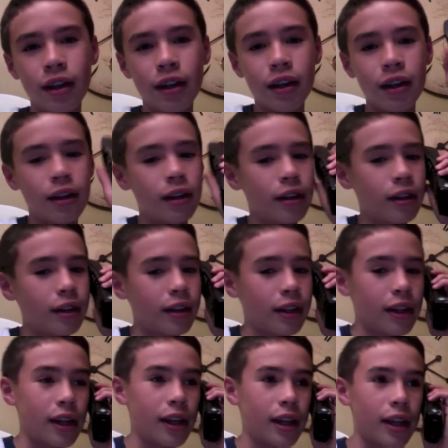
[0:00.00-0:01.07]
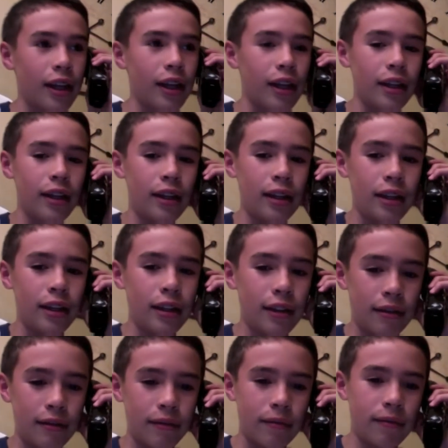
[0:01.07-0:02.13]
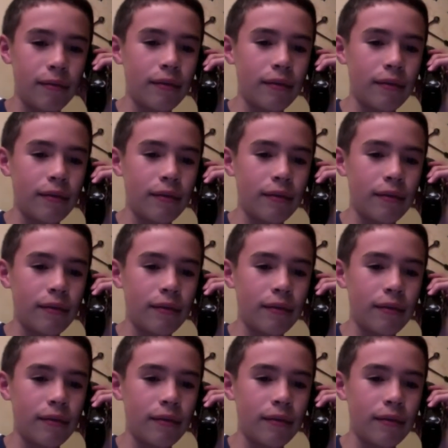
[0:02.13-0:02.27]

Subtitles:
(no one is talking)